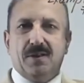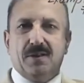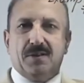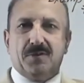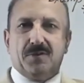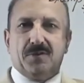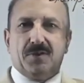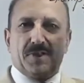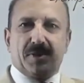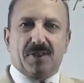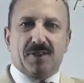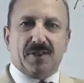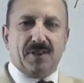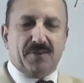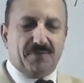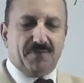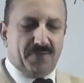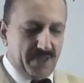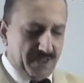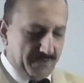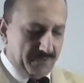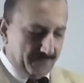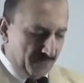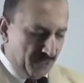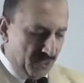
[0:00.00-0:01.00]
This is the
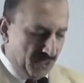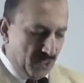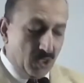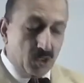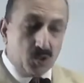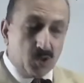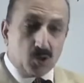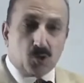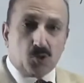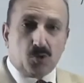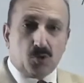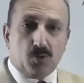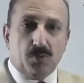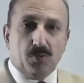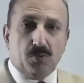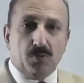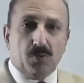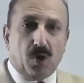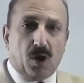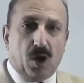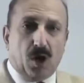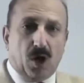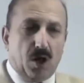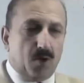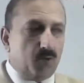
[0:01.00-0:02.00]
way
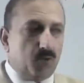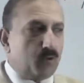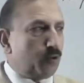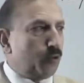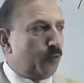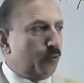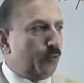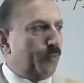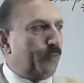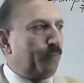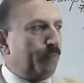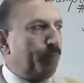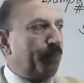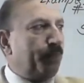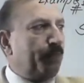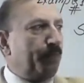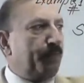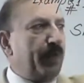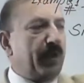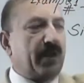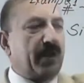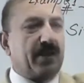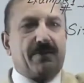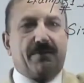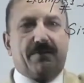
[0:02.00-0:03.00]
how to
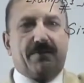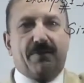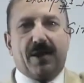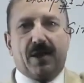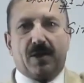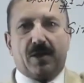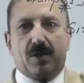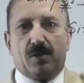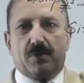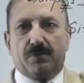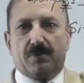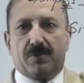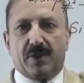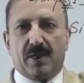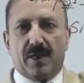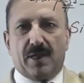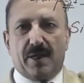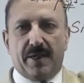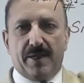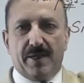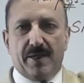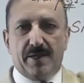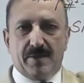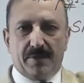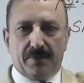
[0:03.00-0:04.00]
pick the value of
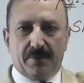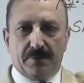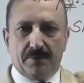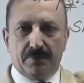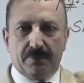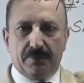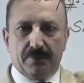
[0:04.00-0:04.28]
sides